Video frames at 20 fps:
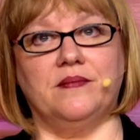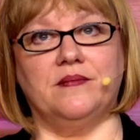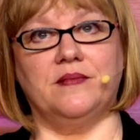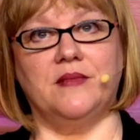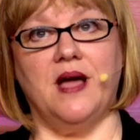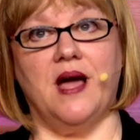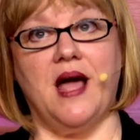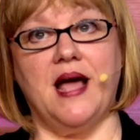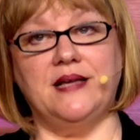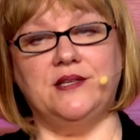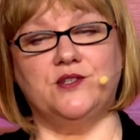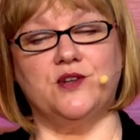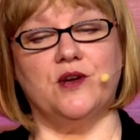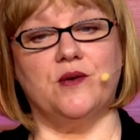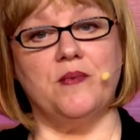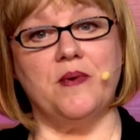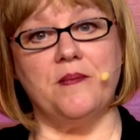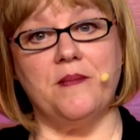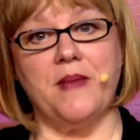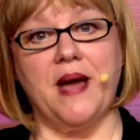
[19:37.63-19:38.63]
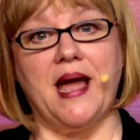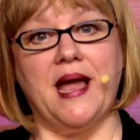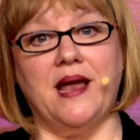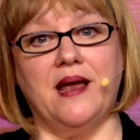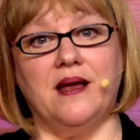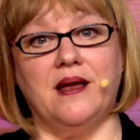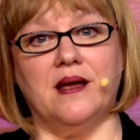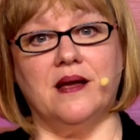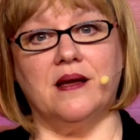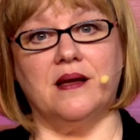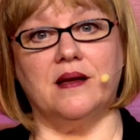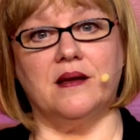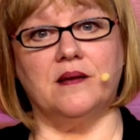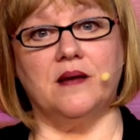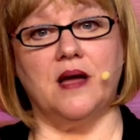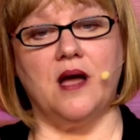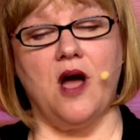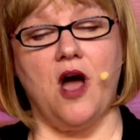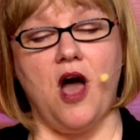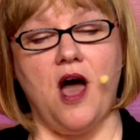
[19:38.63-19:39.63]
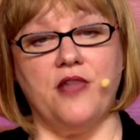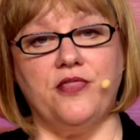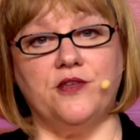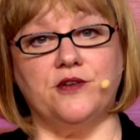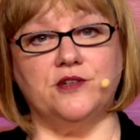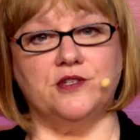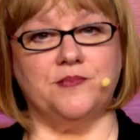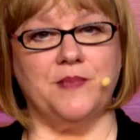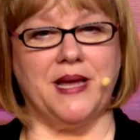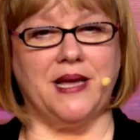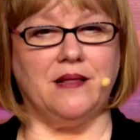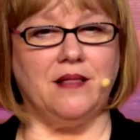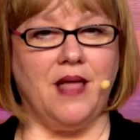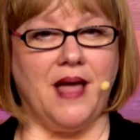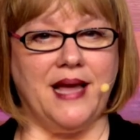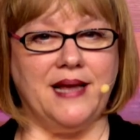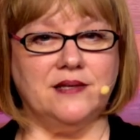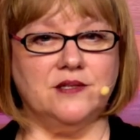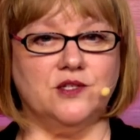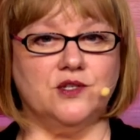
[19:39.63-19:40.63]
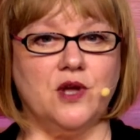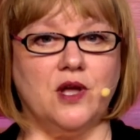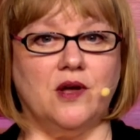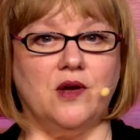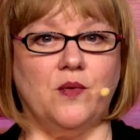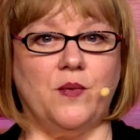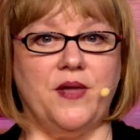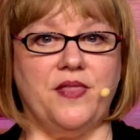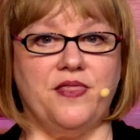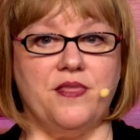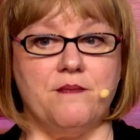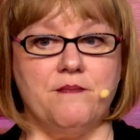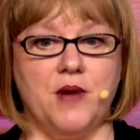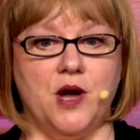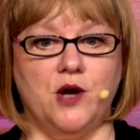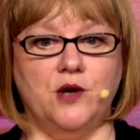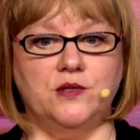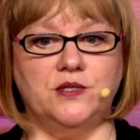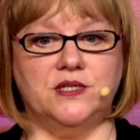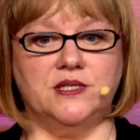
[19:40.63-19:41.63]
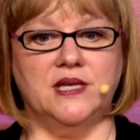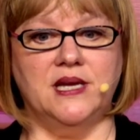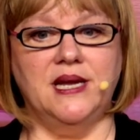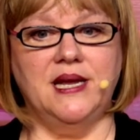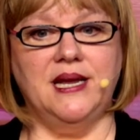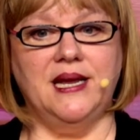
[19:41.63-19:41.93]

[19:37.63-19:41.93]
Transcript: but my authors, my clients struggle with the most